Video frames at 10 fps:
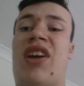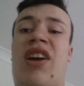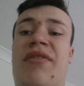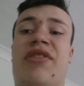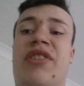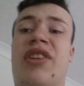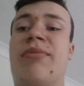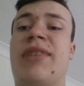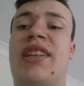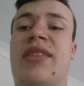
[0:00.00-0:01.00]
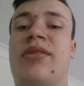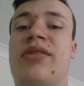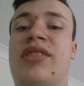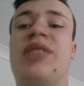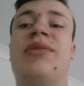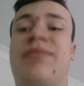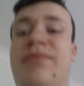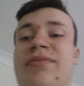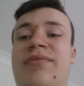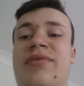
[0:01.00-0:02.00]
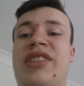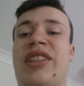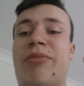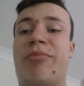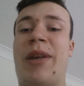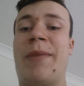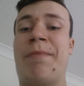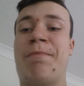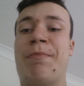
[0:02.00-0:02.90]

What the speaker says: after I come back. So, see you in a bit.